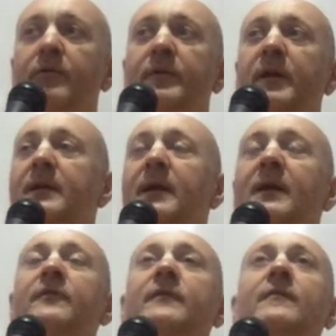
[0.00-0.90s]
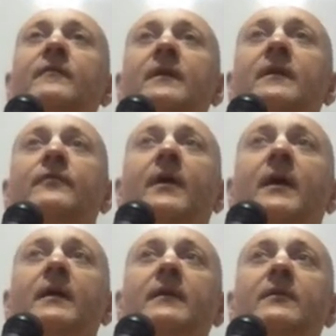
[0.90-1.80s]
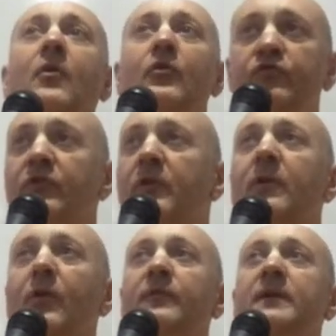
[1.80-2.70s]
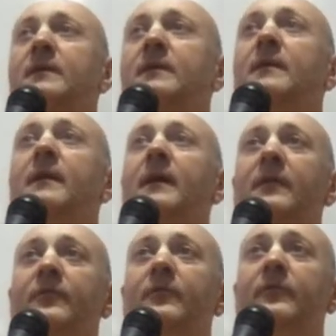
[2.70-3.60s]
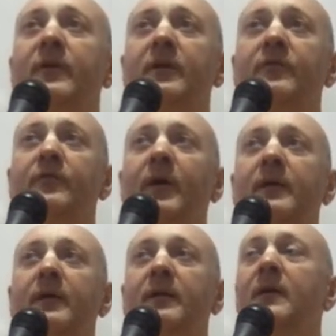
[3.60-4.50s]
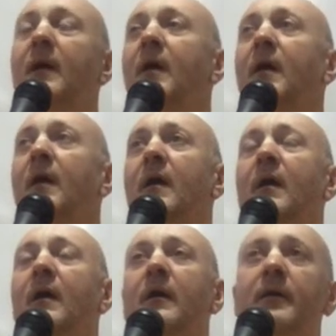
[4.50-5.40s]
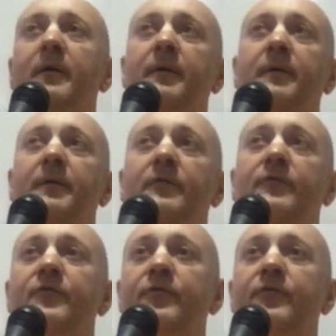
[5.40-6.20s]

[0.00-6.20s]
love. Nothing else can satisfy that conjugal love. Nothing else could satisfy that love